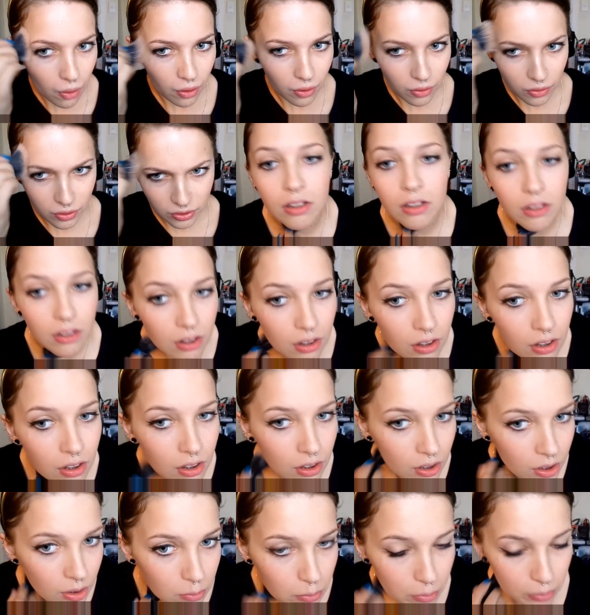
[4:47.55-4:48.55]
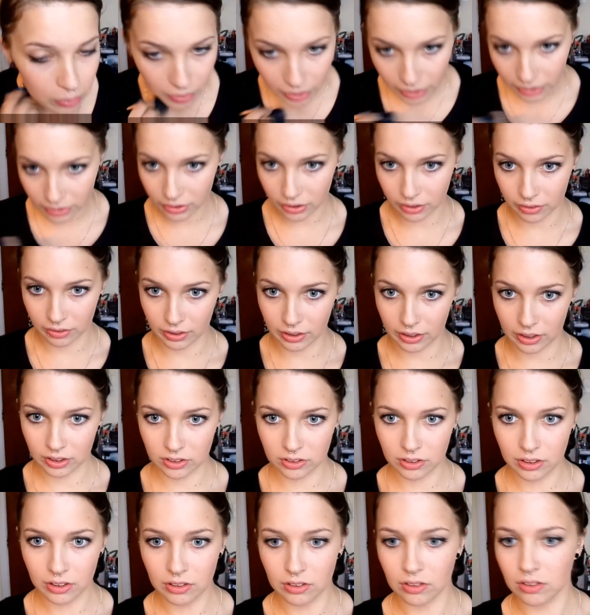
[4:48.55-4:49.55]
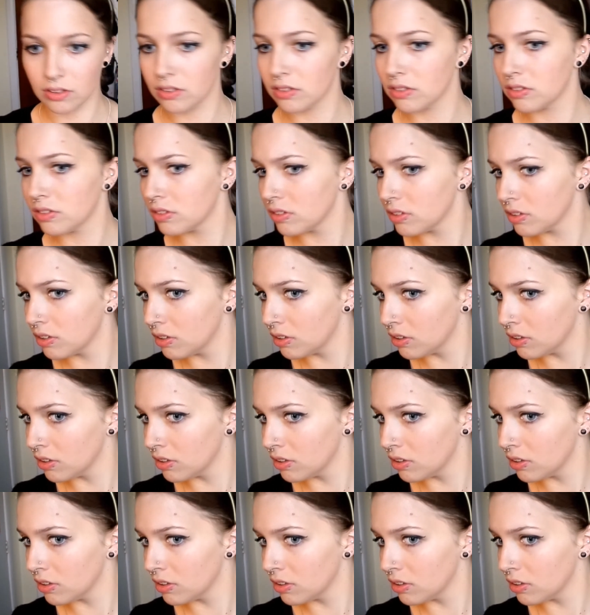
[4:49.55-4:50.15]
So for right now that actually looks